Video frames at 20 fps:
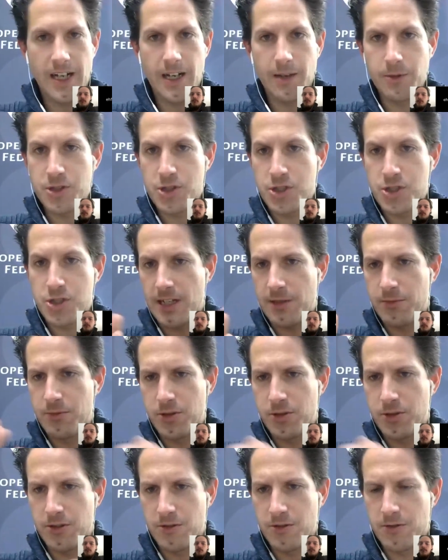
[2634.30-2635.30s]
much time
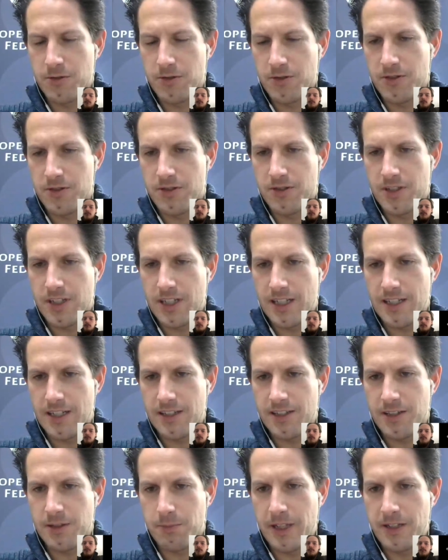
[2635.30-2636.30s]
do you
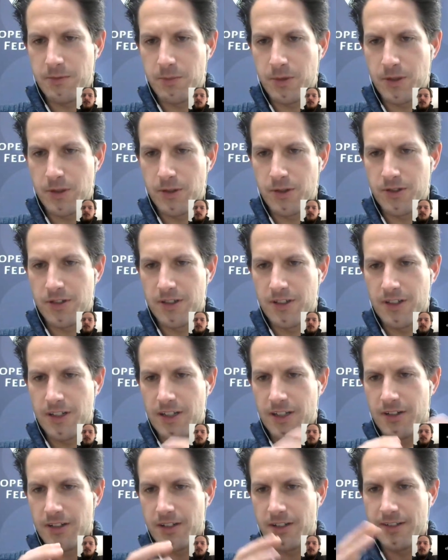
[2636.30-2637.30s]
spend
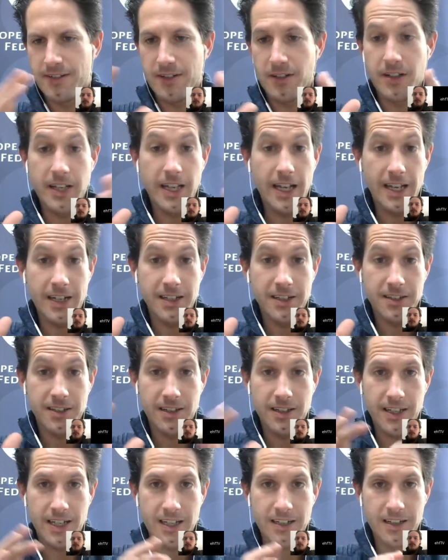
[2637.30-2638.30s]
personally on
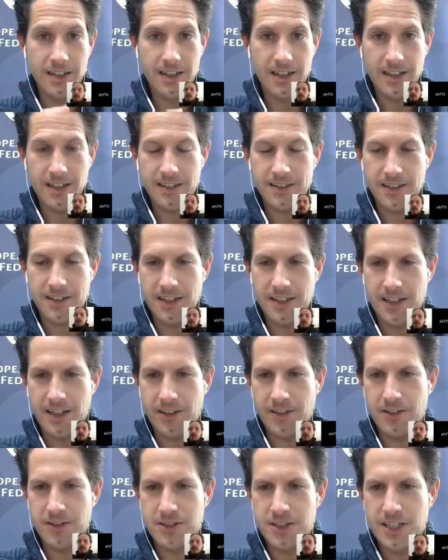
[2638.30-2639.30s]
analyzing
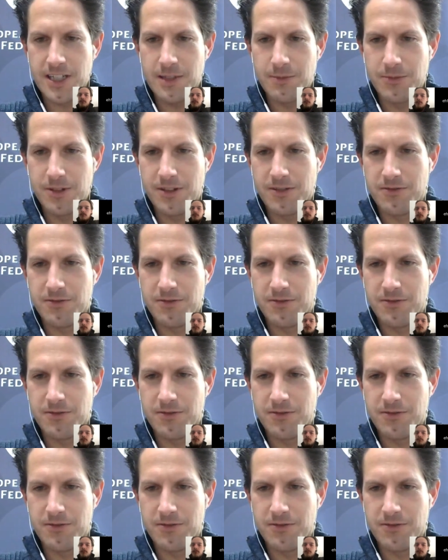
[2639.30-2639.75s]
other teams